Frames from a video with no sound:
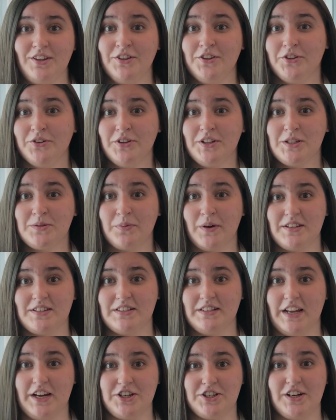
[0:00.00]
through this
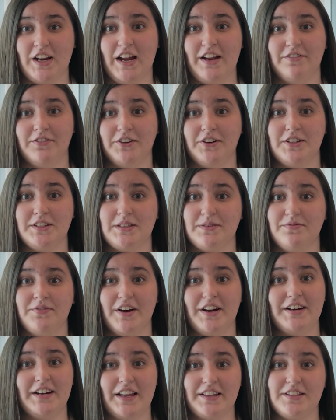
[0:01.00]
presentation, I have learned some
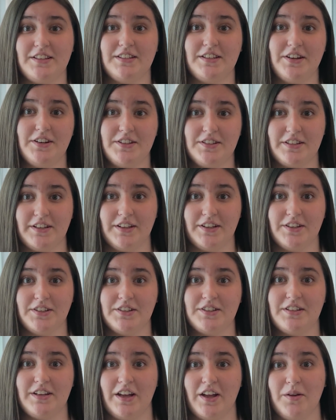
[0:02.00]
very necessary
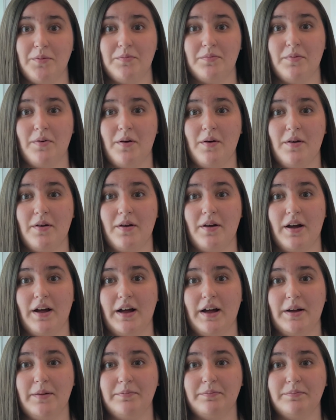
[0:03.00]
skills to help
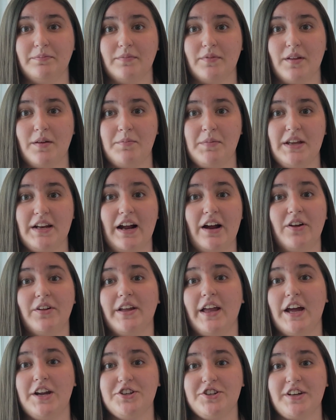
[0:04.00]
me not
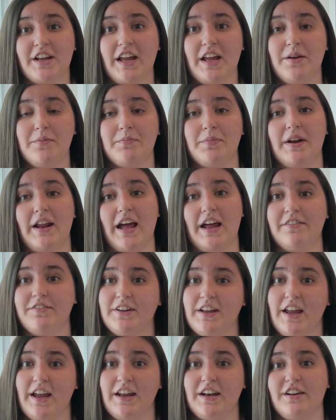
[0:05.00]
only educate, but
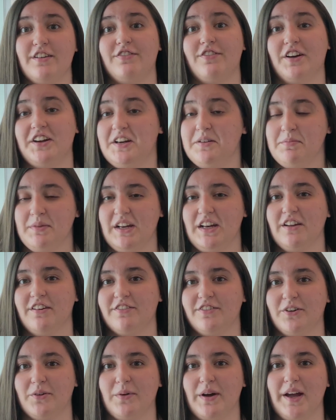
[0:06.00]
advocate in a fun and
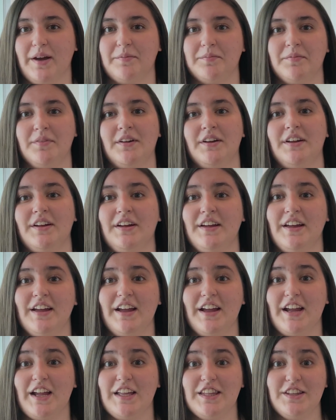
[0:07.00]
meaningful way.
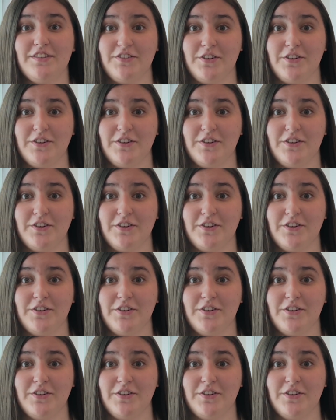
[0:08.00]
In the